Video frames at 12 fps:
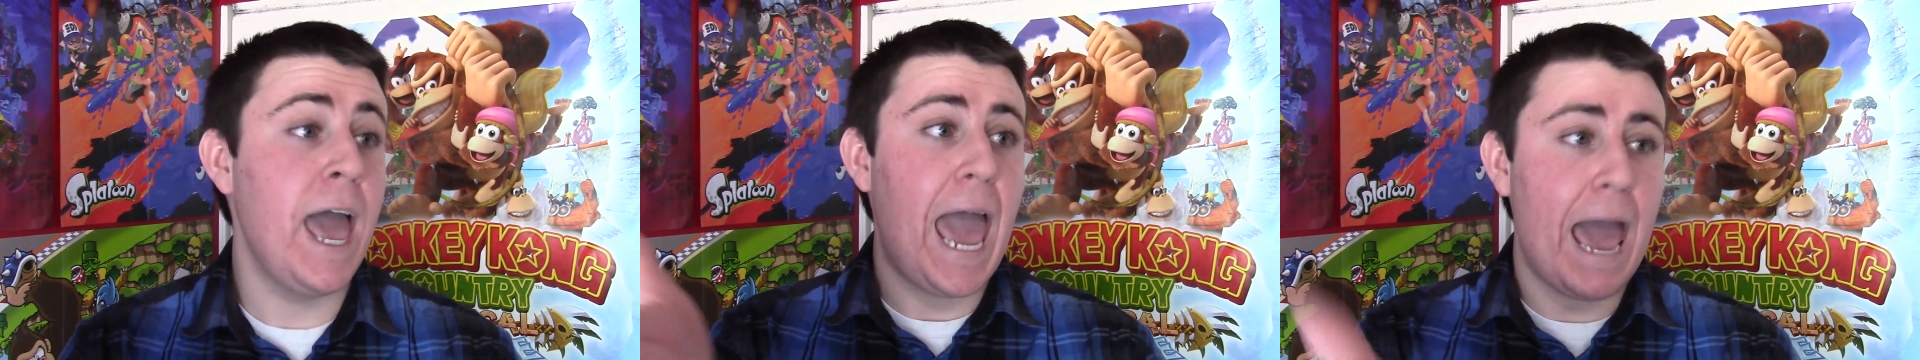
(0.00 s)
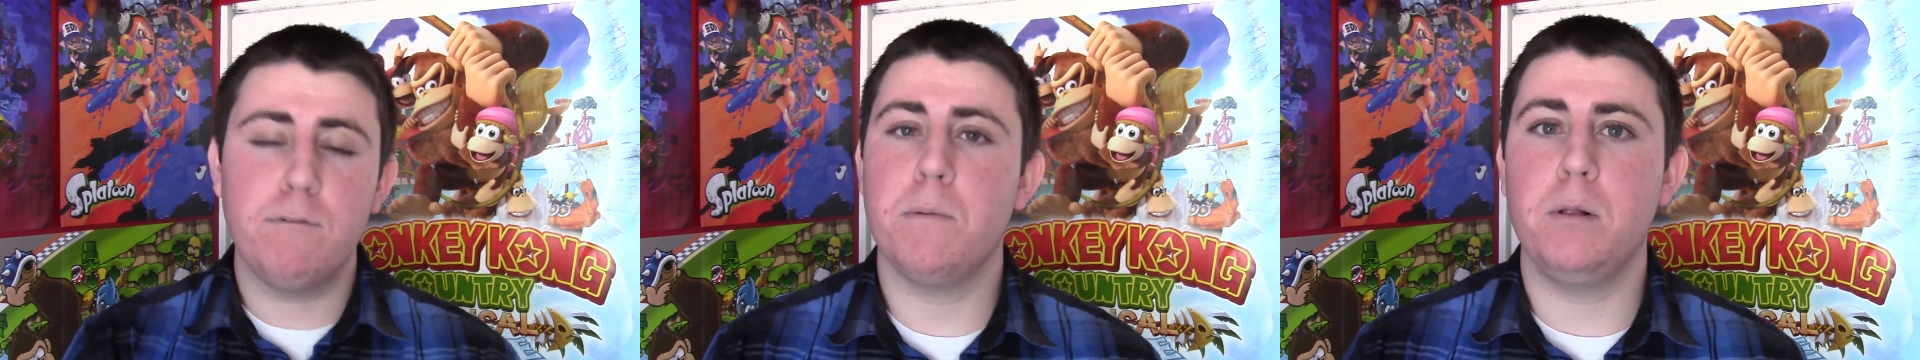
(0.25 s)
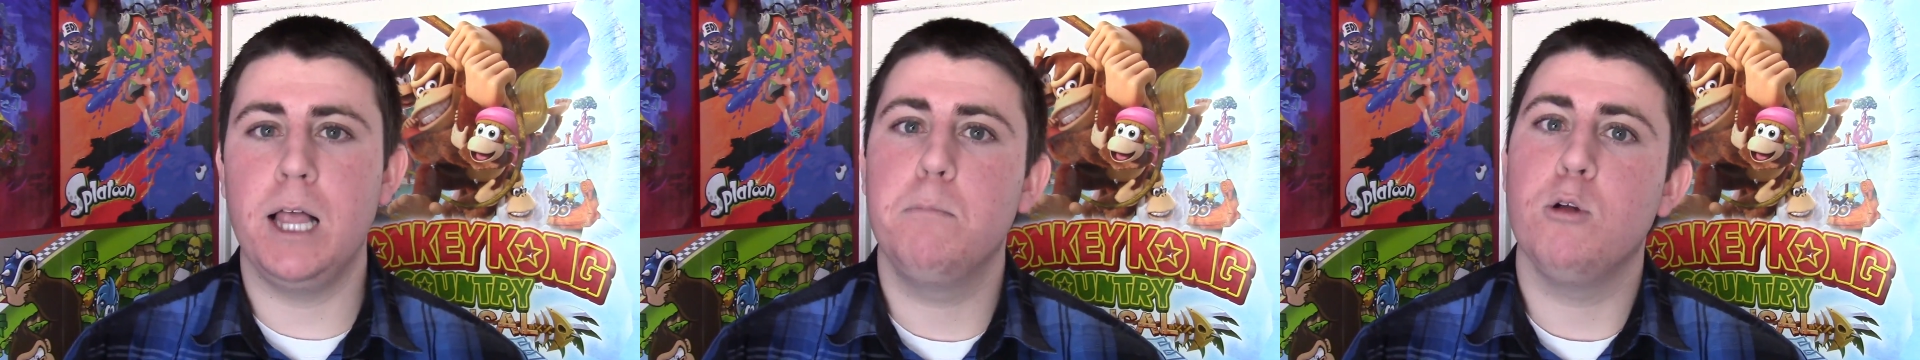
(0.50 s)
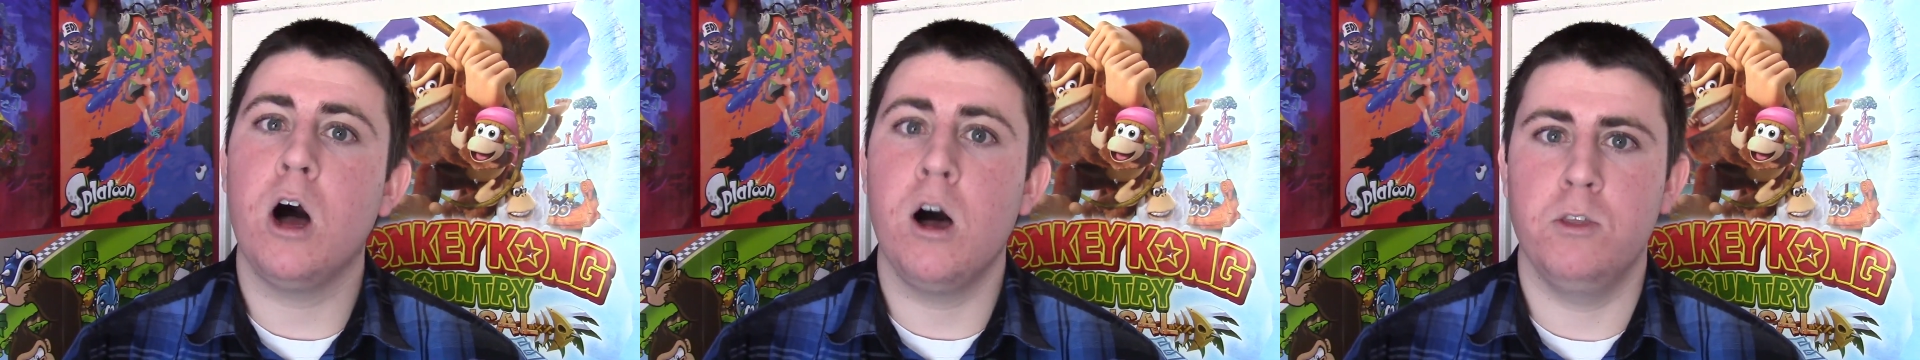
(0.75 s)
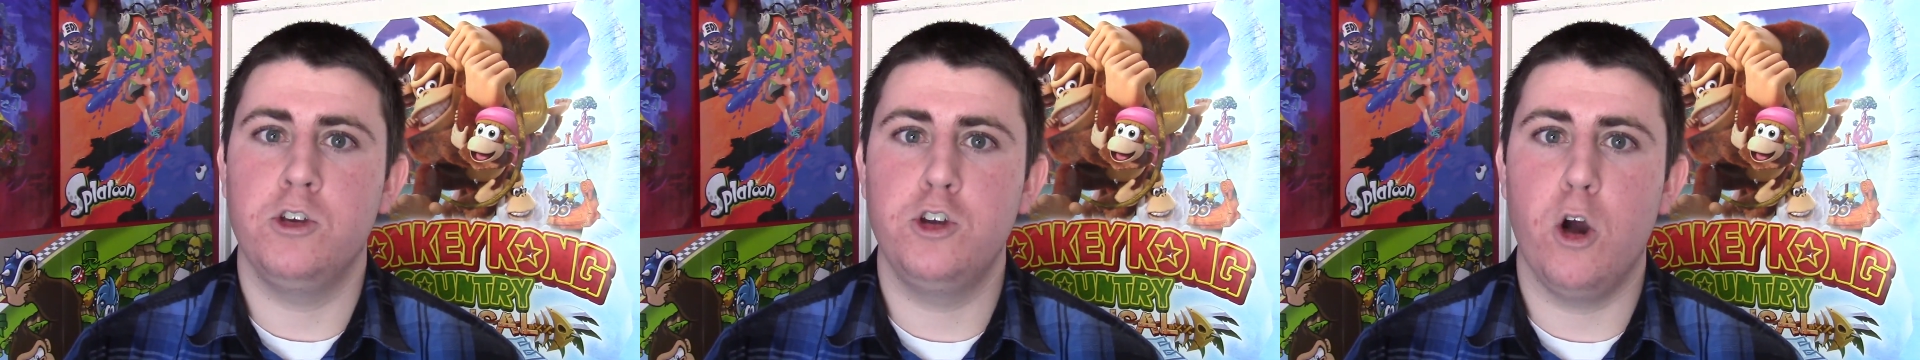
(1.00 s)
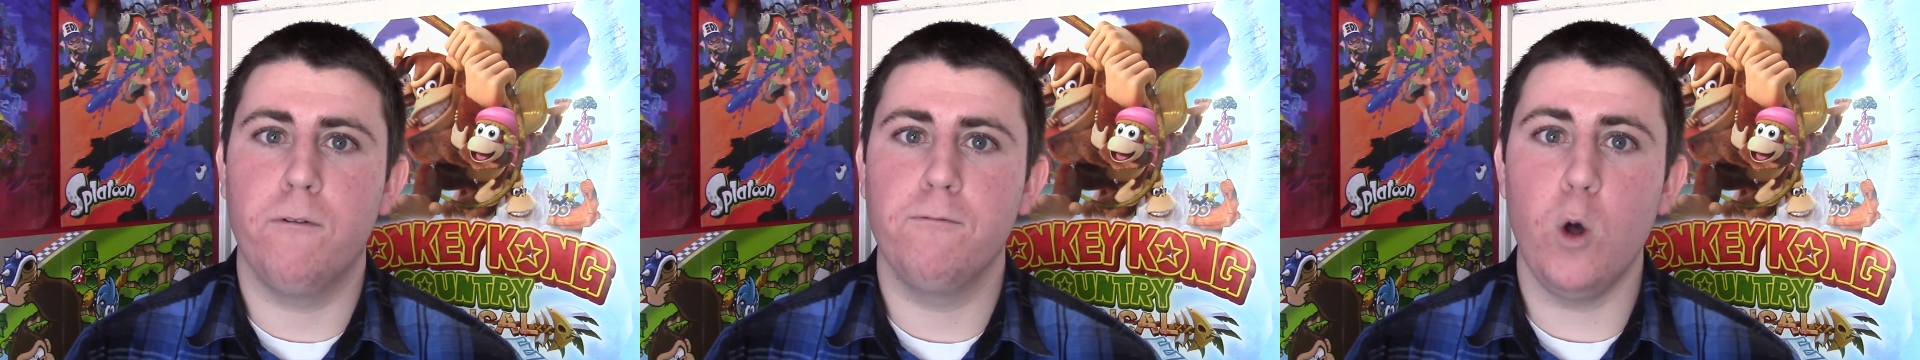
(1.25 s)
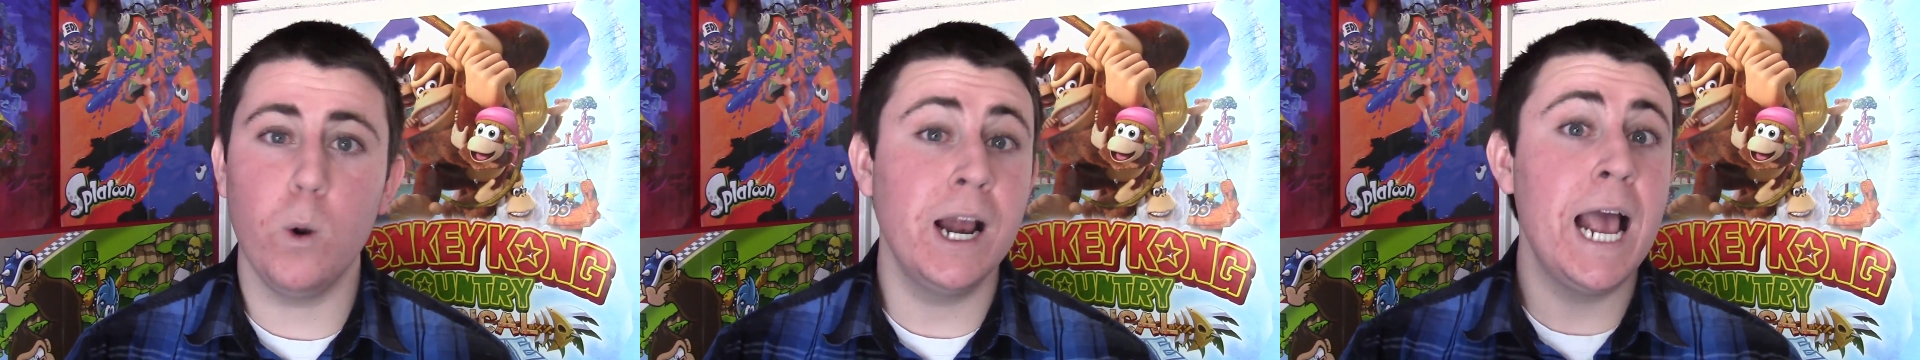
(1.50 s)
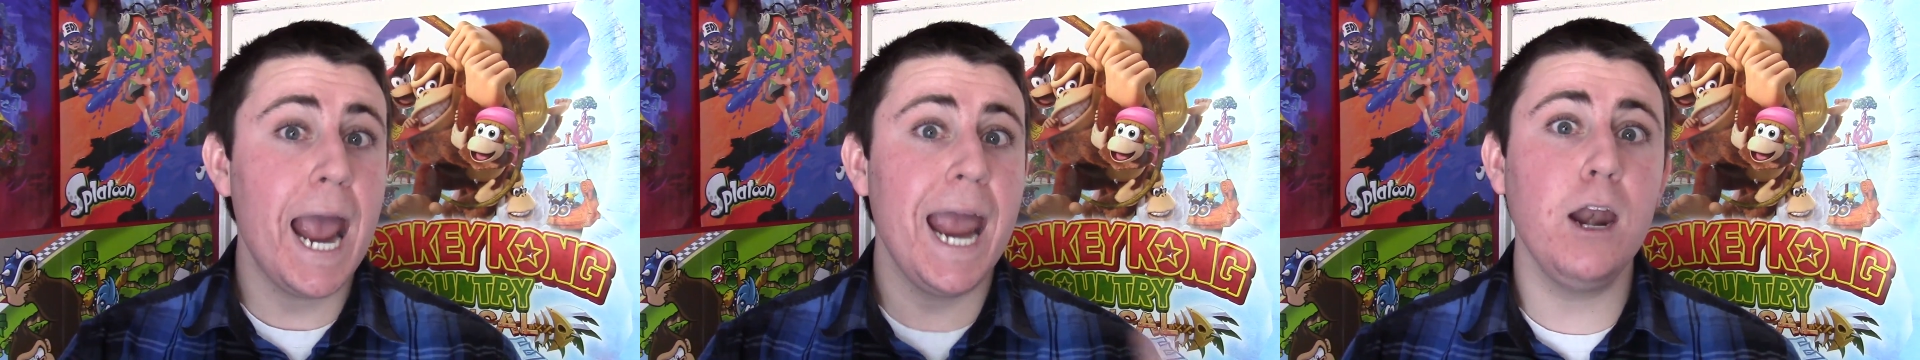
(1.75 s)
have it playable on the show
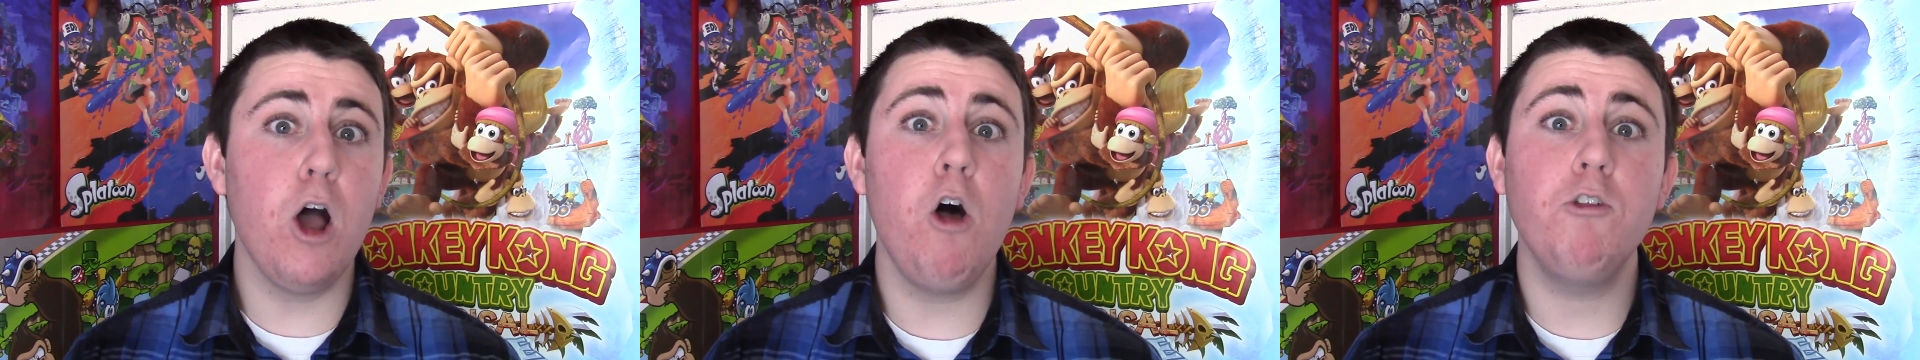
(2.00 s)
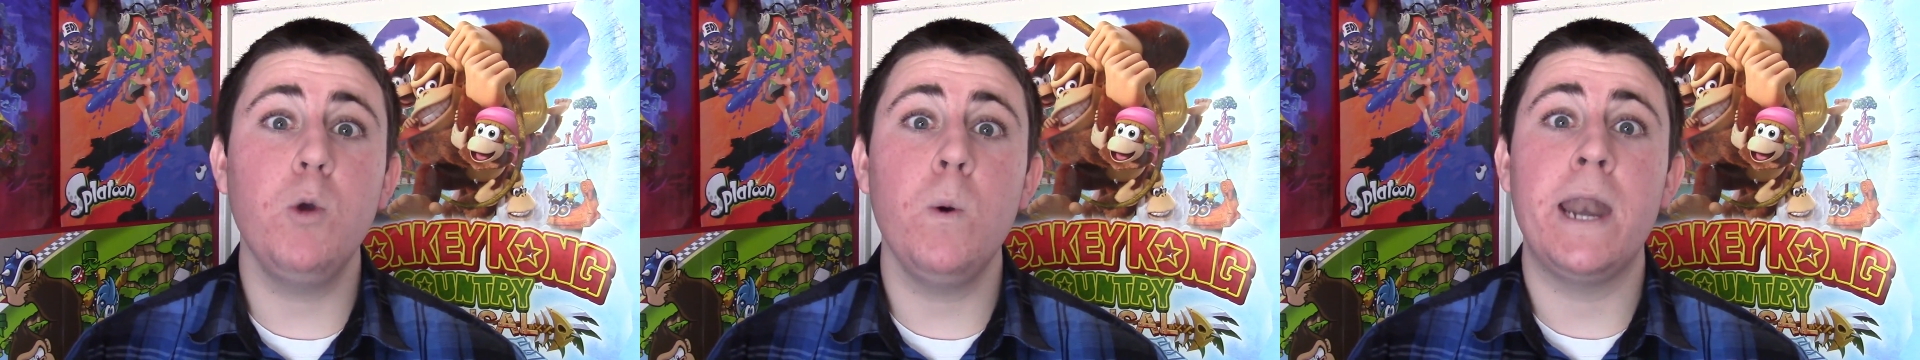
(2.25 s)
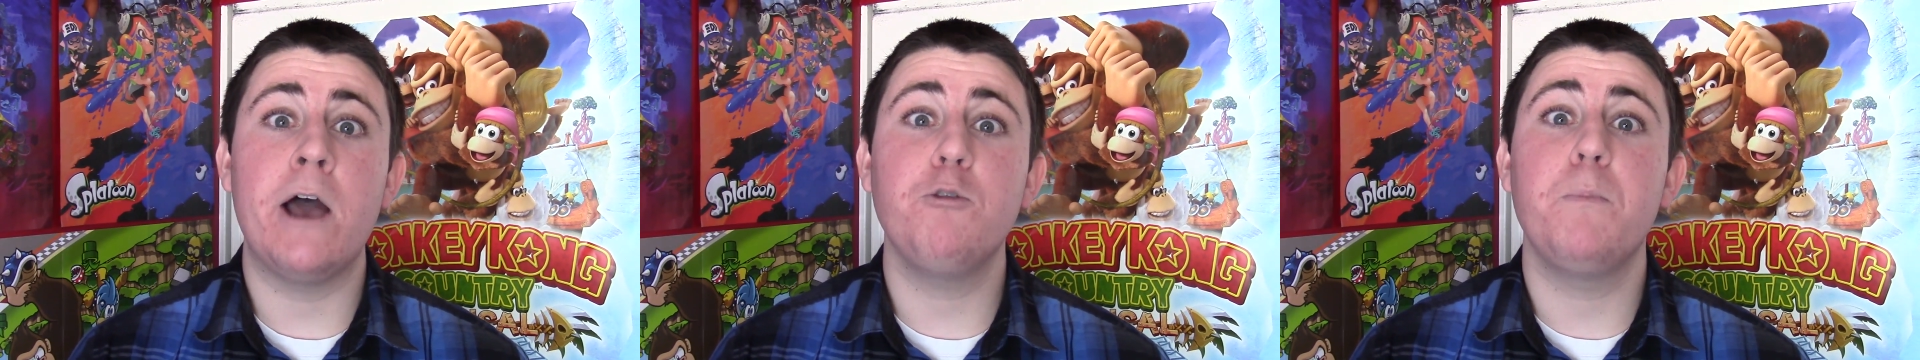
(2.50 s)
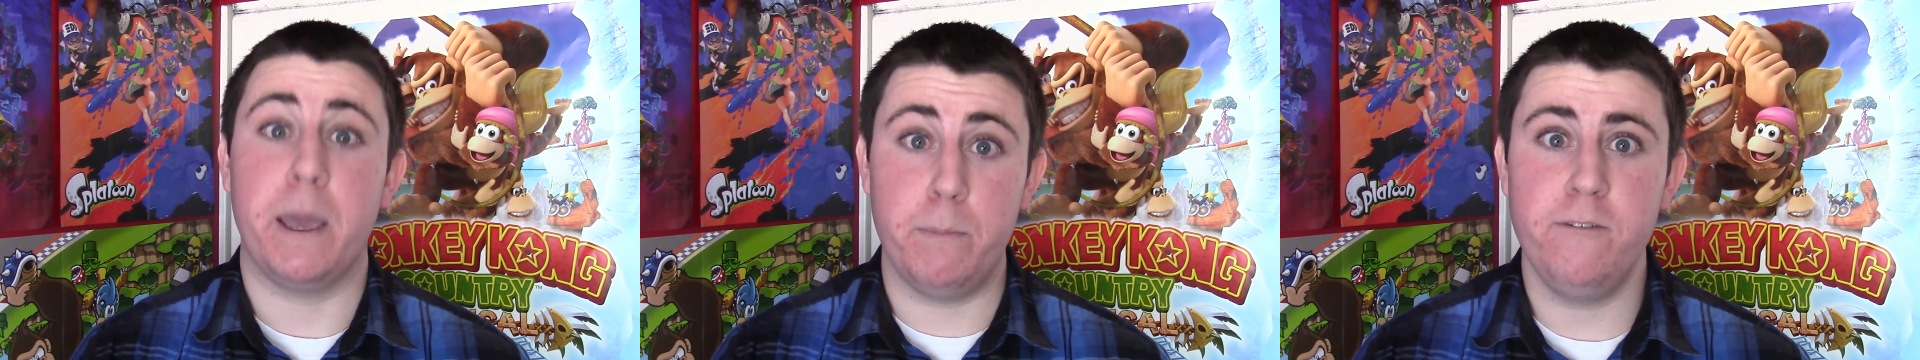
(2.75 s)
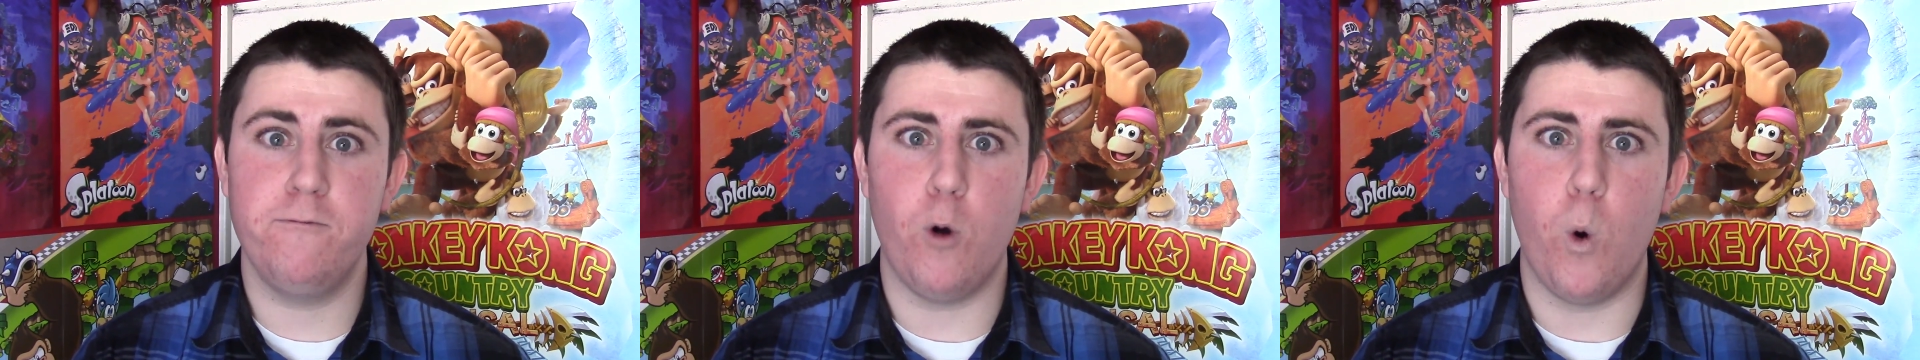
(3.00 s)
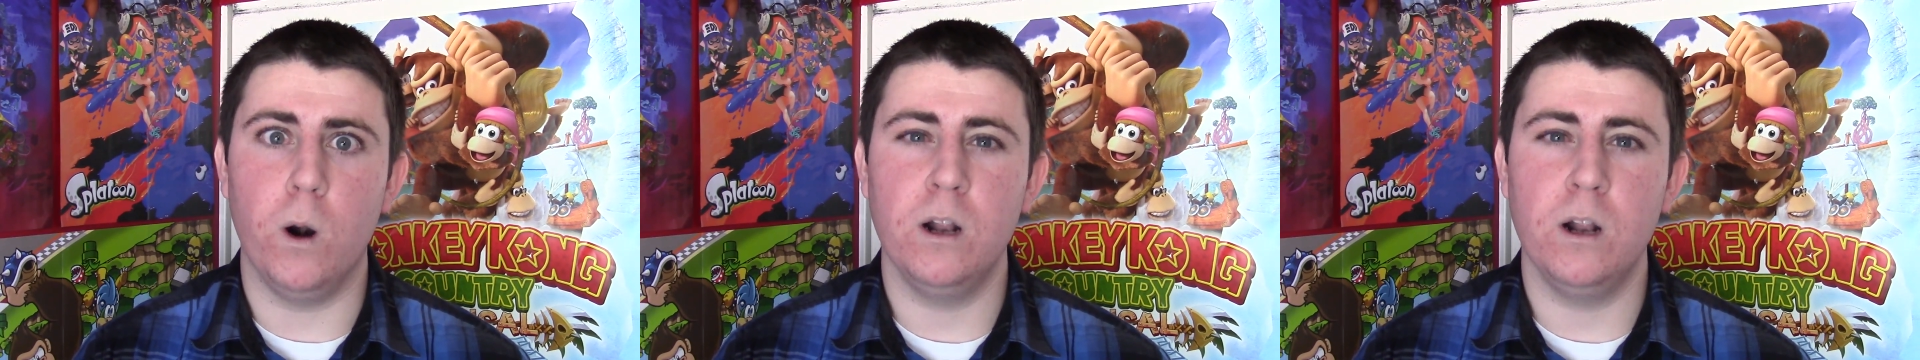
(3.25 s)
floor, and also announce Pikmin 4.